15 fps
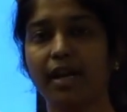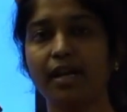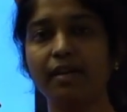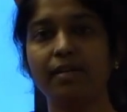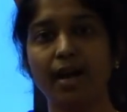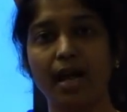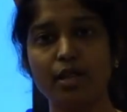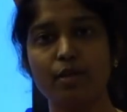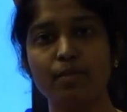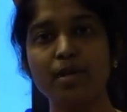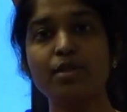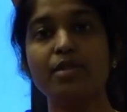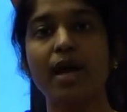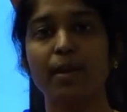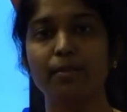can
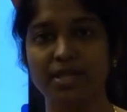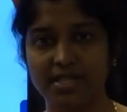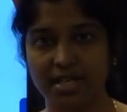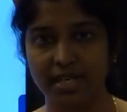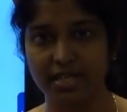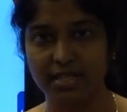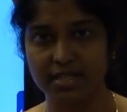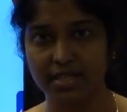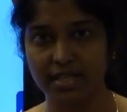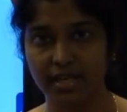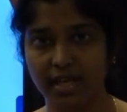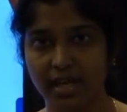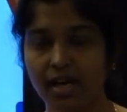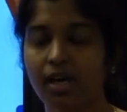transmit simultaneously.